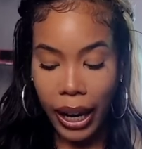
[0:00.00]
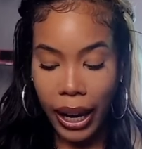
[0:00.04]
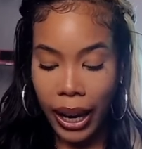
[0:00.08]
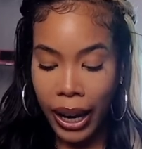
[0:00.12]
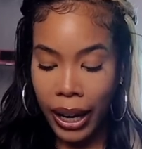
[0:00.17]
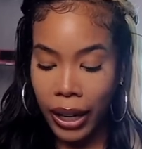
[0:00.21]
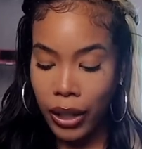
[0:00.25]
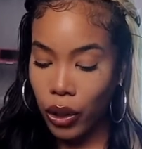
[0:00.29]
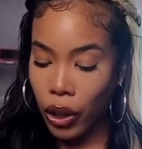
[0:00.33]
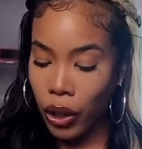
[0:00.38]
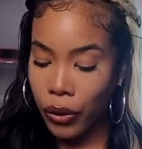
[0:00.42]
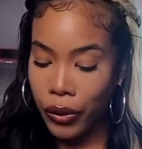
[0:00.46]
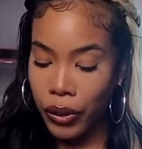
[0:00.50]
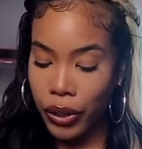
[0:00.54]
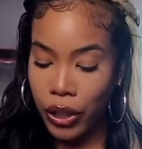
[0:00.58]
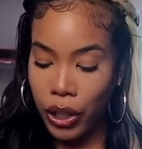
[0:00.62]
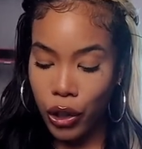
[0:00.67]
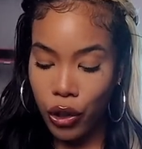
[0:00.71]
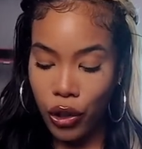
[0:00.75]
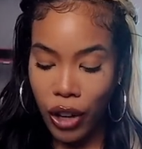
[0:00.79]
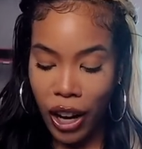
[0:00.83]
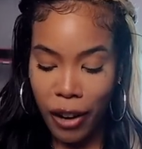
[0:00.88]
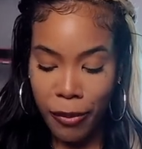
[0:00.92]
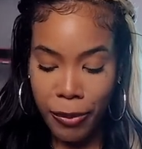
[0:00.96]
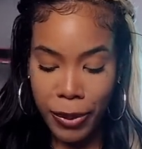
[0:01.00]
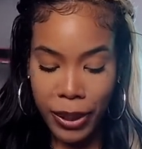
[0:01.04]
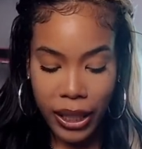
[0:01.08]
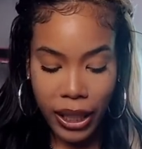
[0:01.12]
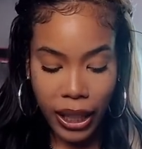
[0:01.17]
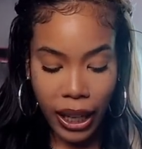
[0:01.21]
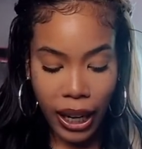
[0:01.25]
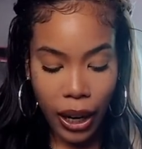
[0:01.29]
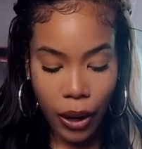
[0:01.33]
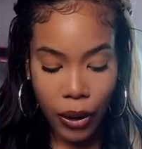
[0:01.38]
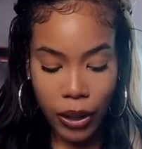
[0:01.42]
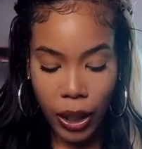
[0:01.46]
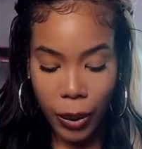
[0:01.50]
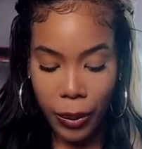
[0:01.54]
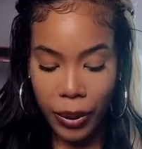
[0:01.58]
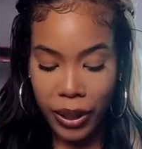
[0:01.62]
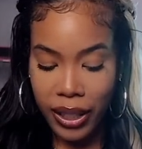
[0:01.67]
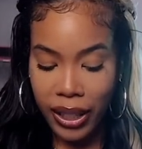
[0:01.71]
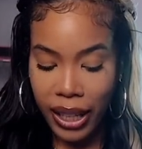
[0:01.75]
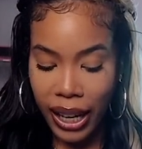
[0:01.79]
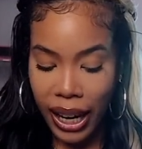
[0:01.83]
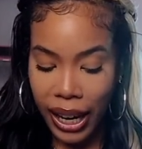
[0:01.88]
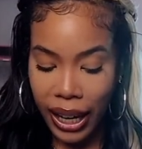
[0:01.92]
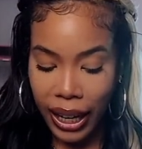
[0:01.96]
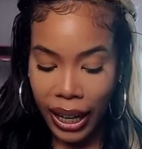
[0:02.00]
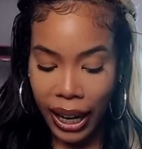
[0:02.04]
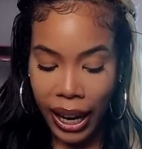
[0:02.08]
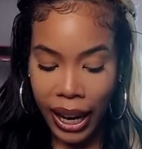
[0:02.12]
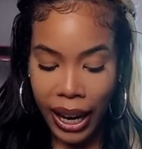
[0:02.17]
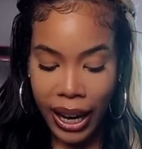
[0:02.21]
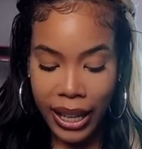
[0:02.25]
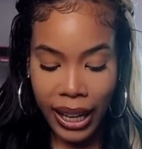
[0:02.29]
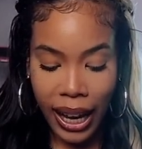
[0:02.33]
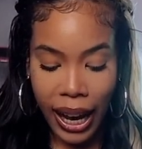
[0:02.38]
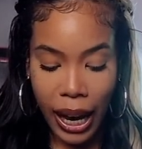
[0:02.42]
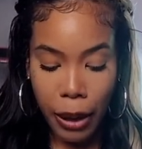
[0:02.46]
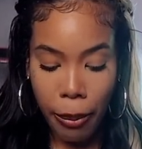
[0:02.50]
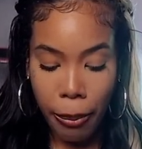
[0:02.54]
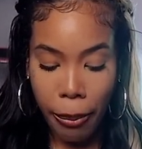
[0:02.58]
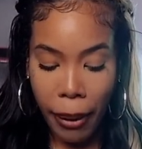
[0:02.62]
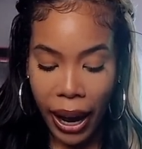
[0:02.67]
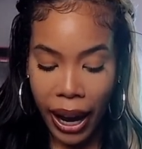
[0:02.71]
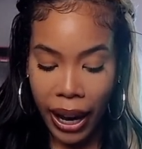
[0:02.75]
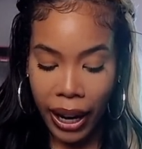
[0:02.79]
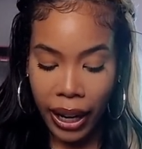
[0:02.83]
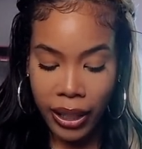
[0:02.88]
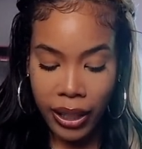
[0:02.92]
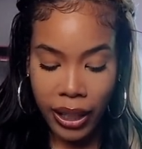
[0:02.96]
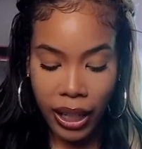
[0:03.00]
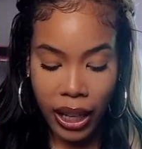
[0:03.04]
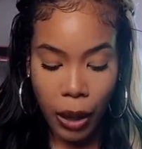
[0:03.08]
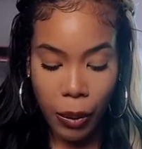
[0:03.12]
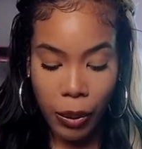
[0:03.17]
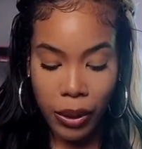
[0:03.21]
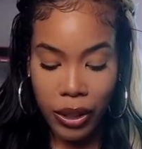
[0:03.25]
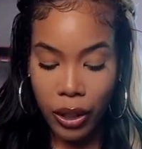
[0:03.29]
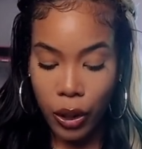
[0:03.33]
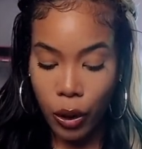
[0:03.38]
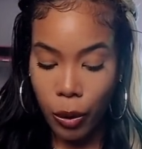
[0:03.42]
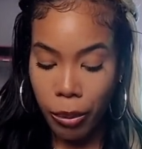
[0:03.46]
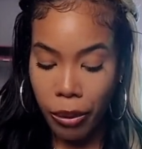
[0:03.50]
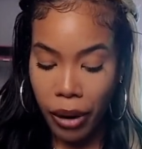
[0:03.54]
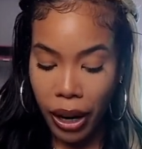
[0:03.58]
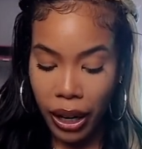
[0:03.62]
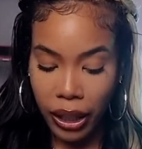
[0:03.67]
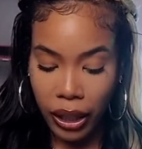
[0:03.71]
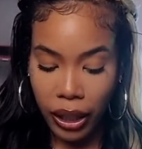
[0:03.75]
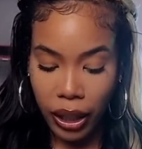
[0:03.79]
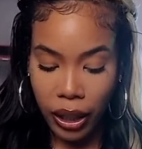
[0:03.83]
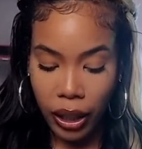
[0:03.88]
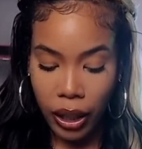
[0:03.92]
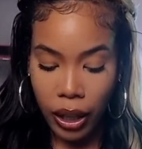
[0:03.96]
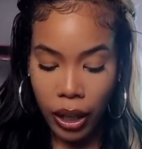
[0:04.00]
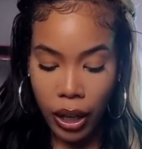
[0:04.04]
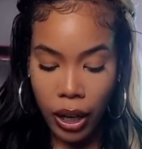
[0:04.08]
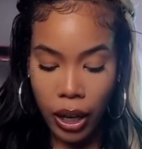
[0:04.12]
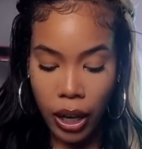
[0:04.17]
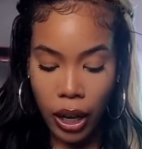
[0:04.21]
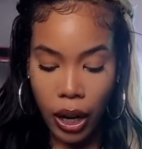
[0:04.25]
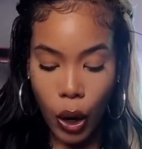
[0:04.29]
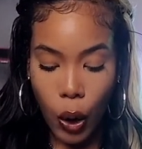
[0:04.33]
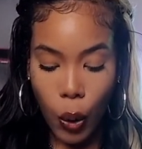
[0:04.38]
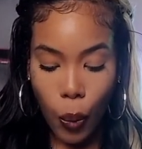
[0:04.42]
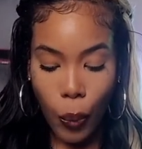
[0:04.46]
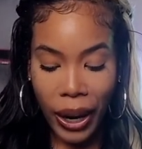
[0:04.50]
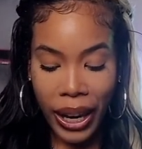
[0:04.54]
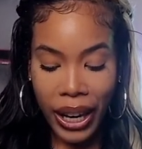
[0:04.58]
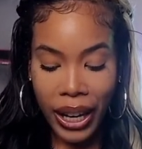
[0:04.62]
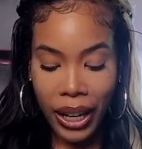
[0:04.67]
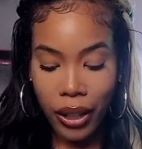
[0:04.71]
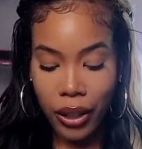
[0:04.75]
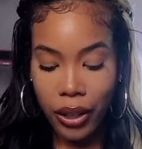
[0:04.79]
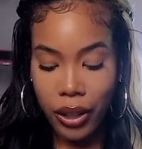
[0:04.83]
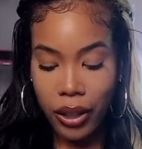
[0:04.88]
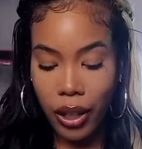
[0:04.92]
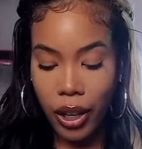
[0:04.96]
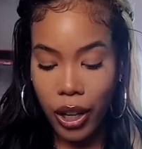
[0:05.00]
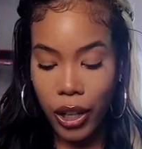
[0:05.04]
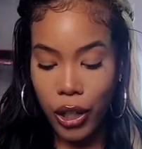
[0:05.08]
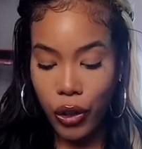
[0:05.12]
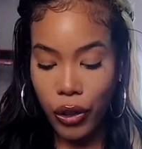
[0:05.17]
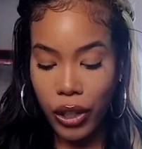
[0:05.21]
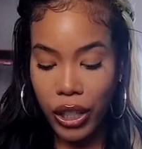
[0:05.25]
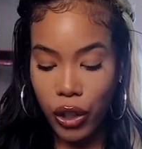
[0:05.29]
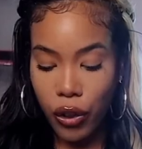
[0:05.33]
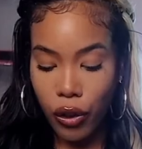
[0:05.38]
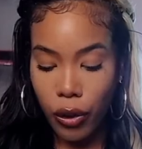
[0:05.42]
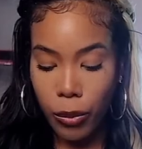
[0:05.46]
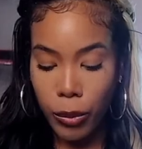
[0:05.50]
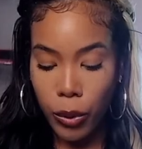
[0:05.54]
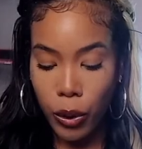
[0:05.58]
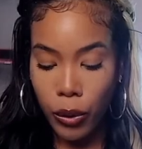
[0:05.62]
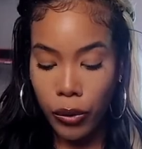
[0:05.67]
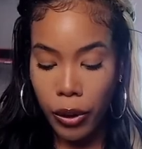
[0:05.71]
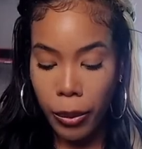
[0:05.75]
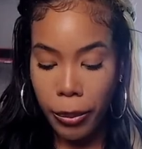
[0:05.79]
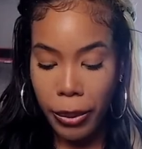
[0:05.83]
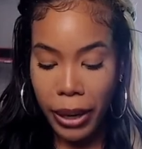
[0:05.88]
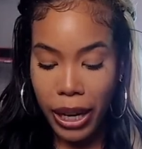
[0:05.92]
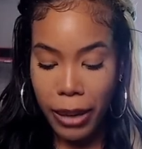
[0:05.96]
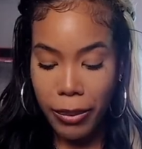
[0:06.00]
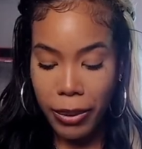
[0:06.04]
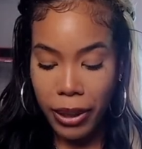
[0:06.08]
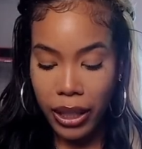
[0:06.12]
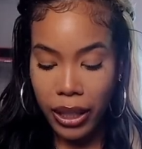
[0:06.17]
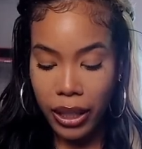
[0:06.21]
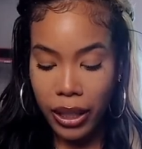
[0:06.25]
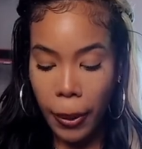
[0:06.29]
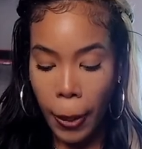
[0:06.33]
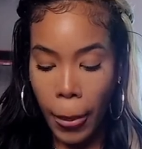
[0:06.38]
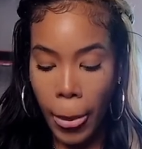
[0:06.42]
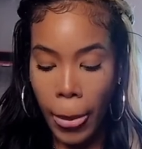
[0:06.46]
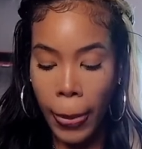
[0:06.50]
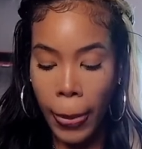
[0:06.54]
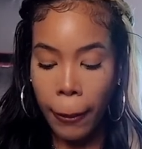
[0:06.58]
X offered to drive me to the house I was staying at as I had bags and I was still pregnant, awaiting surgery to remove the babies.